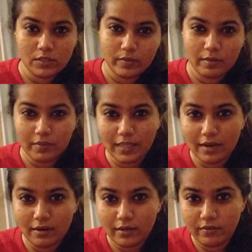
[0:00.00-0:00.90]
You're keeping that
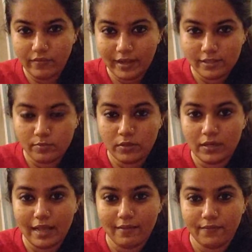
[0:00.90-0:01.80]
a little flexible,
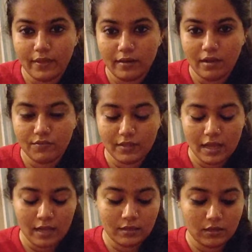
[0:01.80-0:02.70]
and then after
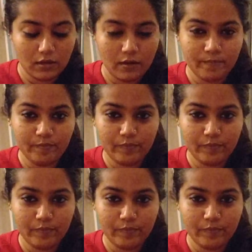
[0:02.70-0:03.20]
that